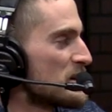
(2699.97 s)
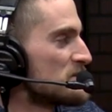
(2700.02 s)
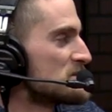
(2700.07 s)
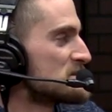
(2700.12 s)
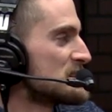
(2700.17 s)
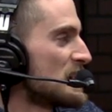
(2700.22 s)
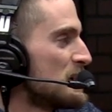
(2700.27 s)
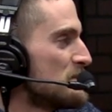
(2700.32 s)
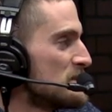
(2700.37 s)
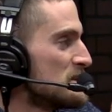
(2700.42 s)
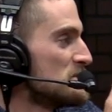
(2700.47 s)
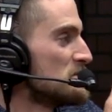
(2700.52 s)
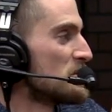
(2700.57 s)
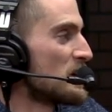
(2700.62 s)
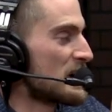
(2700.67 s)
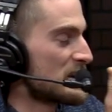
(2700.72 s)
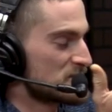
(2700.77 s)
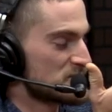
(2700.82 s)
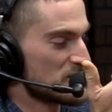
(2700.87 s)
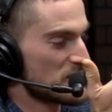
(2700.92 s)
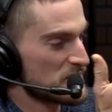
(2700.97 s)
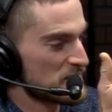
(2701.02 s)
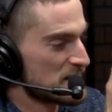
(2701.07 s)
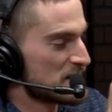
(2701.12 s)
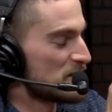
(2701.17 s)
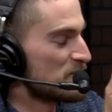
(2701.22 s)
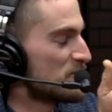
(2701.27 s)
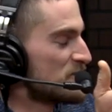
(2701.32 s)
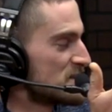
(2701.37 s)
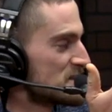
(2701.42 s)
Every time, then you actually are
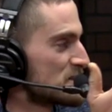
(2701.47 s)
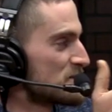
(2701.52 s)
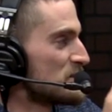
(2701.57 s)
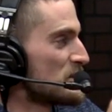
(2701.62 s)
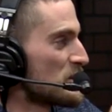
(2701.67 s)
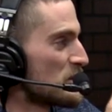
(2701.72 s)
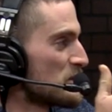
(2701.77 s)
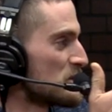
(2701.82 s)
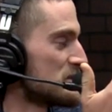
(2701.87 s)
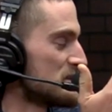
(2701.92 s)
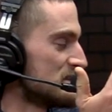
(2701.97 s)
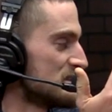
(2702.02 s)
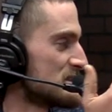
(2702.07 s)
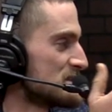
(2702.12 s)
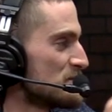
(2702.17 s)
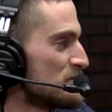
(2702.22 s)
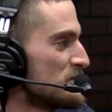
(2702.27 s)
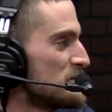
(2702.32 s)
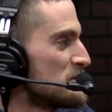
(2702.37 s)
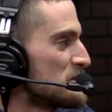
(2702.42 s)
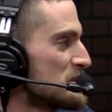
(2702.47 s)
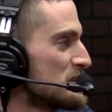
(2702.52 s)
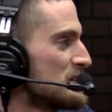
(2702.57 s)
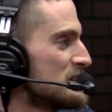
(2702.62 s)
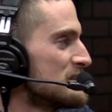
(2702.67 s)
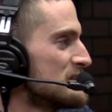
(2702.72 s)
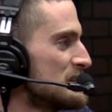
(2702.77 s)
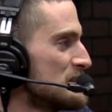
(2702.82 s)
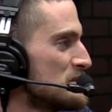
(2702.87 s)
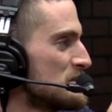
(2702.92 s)
getting physically hurt and it doesn't feel
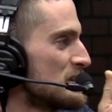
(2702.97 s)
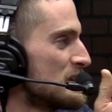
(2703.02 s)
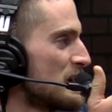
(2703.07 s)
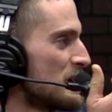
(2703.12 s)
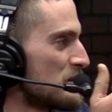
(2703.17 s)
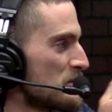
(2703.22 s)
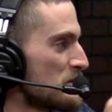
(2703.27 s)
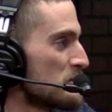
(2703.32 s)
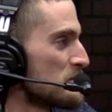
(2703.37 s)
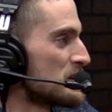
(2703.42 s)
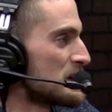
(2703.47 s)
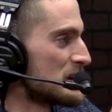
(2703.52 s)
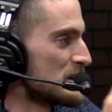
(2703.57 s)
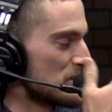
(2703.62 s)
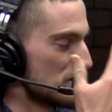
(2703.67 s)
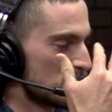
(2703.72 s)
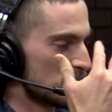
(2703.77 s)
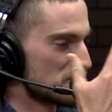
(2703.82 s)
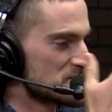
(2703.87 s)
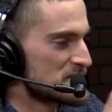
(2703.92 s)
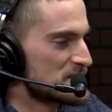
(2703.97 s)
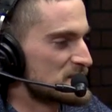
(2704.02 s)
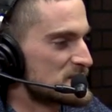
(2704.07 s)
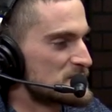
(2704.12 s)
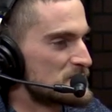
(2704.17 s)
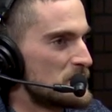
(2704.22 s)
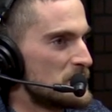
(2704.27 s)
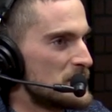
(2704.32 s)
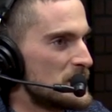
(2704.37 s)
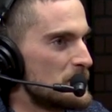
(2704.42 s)
good. And then you get of the ring and your nose gets
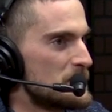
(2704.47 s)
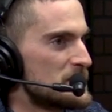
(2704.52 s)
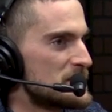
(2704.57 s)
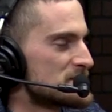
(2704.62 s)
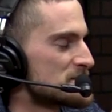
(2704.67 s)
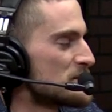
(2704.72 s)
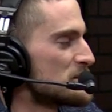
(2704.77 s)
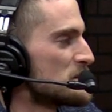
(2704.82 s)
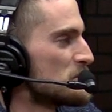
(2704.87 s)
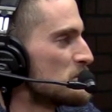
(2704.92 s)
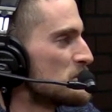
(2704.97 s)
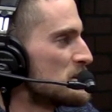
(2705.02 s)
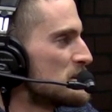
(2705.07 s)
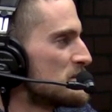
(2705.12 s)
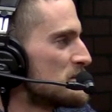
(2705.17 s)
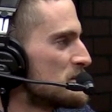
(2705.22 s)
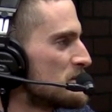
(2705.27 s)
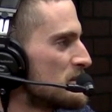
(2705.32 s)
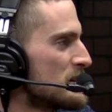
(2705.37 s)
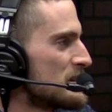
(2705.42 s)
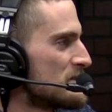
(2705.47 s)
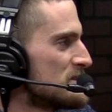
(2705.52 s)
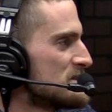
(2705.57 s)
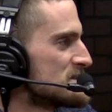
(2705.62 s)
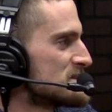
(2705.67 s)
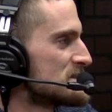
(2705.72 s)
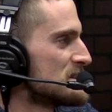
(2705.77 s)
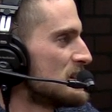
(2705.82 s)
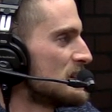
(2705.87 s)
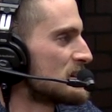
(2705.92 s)
swollen up and it's hard to breathe. And you're like,
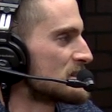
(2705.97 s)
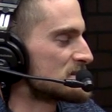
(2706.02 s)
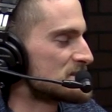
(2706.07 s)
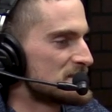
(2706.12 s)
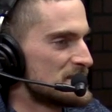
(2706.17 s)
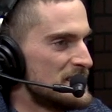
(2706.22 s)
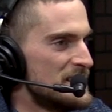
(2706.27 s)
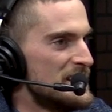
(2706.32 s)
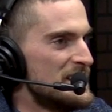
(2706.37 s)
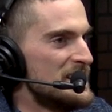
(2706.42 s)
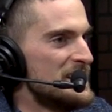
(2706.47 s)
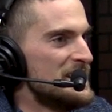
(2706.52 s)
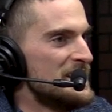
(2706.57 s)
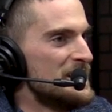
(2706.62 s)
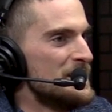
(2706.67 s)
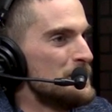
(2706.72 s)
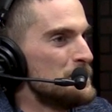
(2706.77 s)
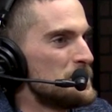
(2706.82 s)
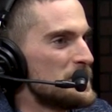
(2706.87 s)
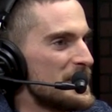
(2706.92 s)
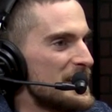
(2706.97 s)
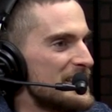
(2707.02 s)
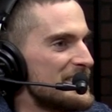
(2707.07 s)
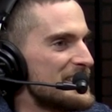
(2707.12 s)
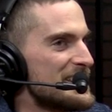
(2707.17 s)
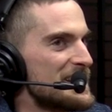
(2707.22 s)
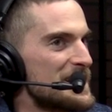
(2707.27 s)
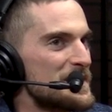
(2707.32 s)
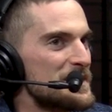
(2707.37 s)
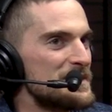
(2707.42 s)
this sucks. and
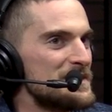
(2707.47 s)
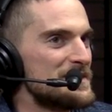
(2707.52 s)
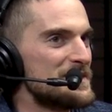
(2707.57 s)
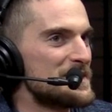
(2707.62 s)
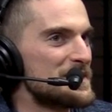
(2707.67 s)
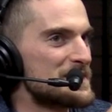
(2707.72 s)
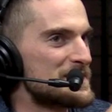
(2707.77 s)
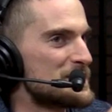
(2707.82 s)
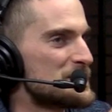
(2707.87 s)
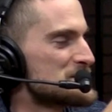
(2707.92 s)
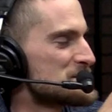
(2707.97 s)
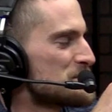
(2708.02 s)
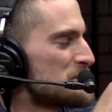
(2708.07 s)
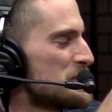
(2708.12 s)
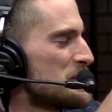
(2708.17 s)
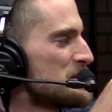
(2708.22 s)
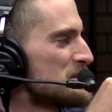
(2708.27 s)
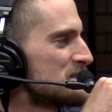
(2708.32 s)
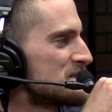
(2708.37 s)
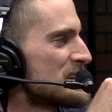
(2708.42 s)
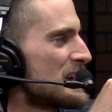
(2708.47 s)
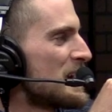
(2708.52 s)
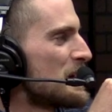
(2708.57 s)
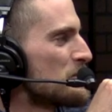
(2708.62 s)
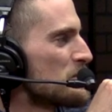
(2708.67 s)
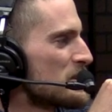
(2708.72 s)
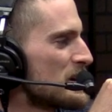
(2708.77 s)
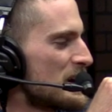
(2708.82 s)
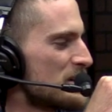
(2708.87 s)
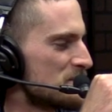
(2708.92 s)
then I like there was a period of
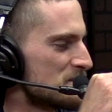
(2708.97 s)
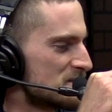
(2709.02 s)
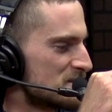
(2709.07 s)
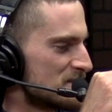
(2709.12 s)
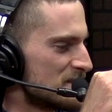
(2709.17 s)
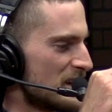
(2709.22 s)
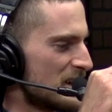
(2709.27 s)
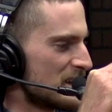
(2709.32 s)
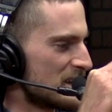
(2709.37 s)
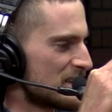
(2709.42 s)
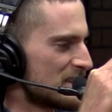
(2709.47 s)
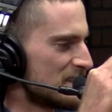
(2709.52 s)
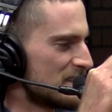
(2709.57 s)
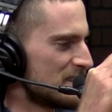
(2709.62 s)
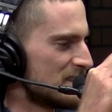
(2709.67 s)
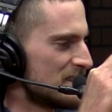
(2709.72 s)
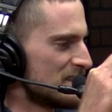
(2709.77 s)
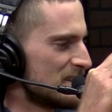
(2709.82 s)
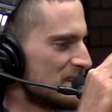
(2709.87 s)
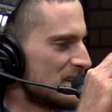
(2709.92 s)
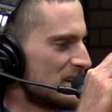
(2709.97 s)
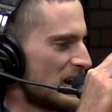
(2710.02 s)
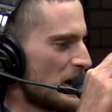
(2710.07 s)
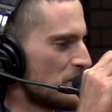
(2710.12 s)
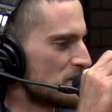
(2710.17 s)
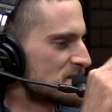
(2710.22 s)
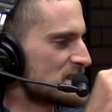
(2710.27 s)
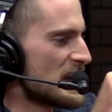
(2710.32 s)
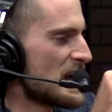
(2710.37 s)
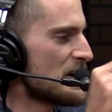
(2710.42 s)
time where I was like,
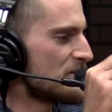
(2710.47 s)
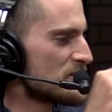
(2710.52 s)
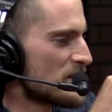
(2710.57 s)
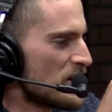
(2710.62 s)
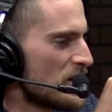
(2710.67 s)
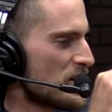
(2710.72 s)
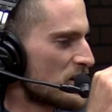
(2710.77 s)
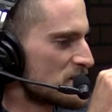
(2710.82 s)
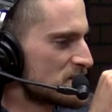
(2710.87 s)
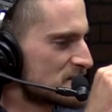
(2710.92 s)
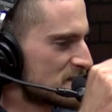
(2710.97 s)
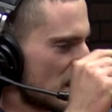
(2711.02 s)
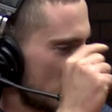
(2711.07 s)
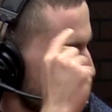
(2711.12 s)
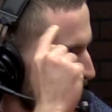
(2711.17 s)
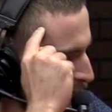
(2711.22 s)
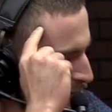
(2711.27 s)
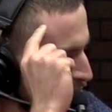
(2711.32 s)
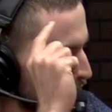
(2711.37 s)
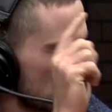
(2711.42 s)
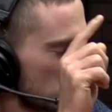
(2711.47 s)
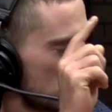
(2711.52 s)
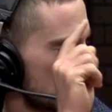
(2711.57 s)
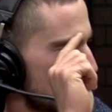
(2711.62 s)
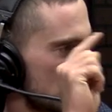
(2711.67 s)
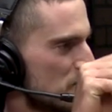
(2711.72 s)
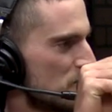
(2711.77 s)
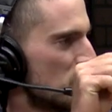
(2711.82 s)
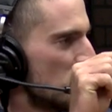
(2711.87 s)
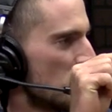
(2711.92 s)
I was having a hard time
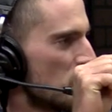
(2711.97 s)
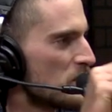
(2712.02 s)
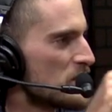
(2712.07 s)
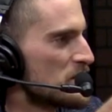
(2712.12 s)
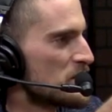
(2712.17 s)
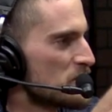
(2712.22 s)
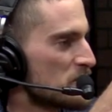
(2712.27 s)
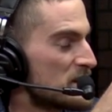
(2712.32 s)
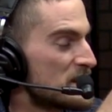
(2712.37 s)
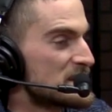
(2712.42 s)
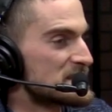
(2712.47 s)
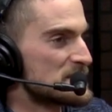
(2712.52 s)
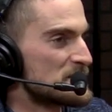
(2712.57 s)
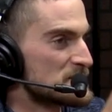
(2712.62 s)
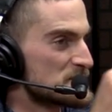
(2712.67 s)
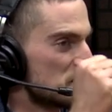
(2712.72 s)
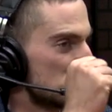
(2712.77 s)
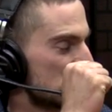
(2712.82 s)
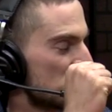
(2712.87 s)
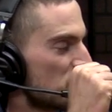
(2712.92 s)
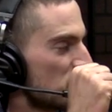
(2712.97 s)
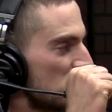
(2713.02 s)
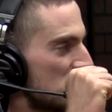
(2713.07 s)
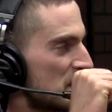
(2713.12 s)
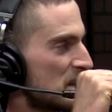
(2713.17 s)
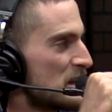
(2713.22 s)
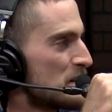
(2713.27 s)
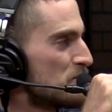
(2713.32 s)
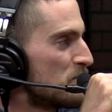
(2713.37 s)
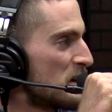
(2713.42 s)
learning more in the ring because I was always
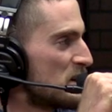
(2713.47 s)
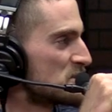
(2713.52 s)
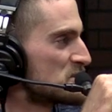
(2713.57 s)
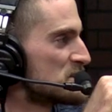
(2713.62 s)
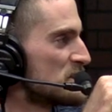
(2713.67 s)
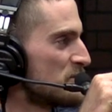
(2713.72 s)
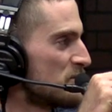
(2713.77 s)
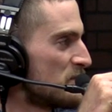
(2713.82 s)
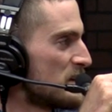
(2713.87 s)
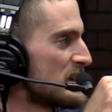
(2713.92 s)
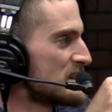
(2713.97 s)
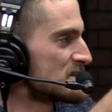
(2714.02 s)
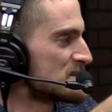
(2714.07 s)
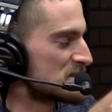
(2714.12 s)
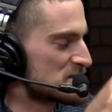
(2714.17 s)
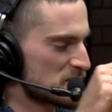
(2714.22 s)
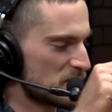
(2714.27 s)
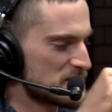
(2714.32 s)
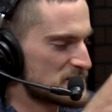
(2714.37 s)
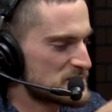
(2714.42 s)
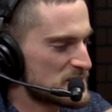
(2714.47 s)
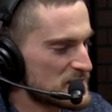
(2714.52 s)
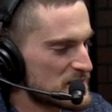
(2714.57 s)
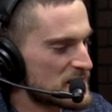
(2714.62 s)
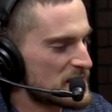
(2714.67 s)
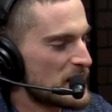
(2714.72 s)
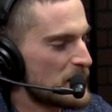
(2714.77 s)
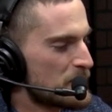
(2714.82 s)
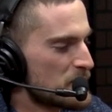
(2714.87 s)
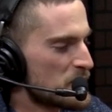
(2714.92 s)
afraid of getting punched in the face. So I took
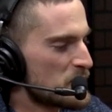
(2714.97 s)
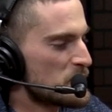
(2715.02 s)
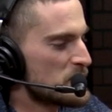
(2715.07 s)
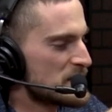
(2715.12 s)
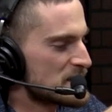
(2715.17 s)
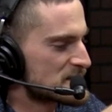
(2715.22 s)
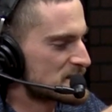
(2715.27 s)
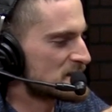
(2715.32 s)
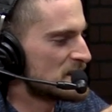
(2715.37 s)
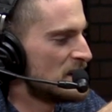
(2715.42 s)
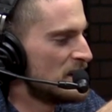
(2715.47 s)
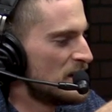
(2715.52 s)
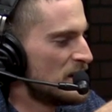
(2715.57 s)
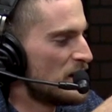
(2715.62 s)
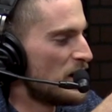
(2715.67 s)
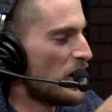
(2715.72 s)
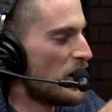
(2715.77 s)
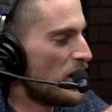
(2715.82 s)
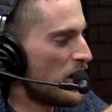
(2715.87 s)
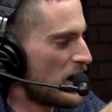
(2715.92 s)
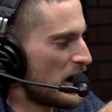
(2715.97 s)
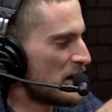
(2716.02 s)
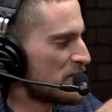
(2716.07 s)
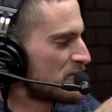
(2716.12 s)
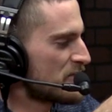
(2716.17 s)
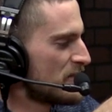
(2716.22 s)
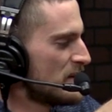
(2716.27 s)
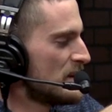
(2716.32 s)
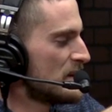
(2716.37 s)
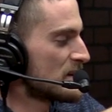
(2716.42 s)
a couple of weeks
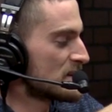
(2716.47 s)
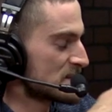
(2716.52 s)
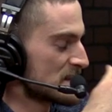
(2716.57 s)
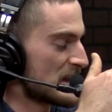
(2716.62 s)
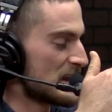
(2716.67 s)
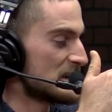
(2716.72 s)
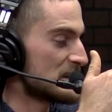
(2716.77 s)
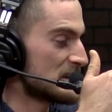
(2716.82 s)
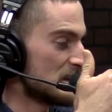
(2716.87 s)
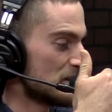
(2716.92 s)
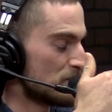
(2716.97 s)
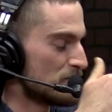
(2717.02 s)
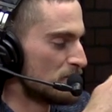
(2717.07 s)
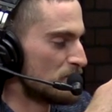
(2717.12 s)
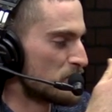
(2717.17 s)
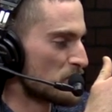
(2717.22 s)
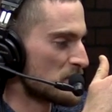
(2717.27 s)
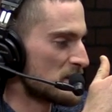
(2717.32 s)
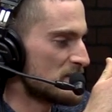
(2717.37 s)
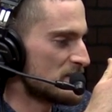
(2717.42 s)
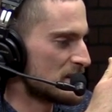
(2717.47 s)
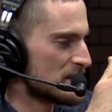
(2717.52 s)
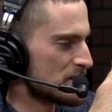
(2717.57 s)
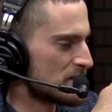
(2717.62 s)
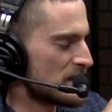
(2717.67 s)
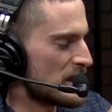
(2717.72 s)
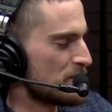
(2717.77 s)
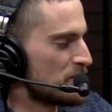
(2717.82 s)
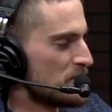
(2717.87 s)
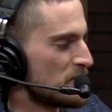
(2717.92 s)
off because I had to get
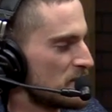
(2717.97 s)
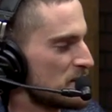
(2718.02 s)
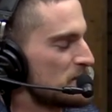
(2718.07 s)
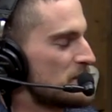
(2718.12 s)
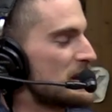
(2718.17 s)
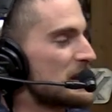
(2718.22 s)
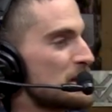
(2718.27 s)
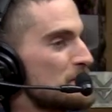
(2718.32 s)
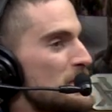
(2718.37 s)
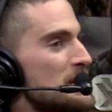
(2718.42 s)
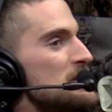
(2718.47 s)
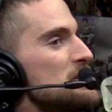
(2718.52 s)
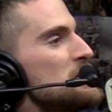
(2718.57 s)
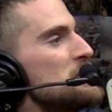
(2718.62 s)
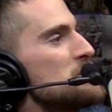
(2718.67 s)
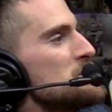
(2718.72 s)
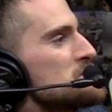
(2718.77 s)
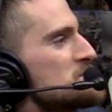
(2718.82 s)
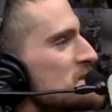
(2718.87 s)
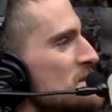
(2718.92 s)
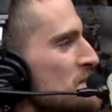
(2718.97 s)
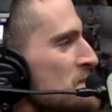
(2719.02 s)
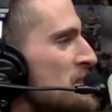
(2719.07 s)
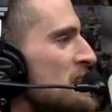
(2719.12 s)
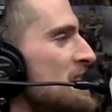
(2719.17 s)
breathing capability back in my nose.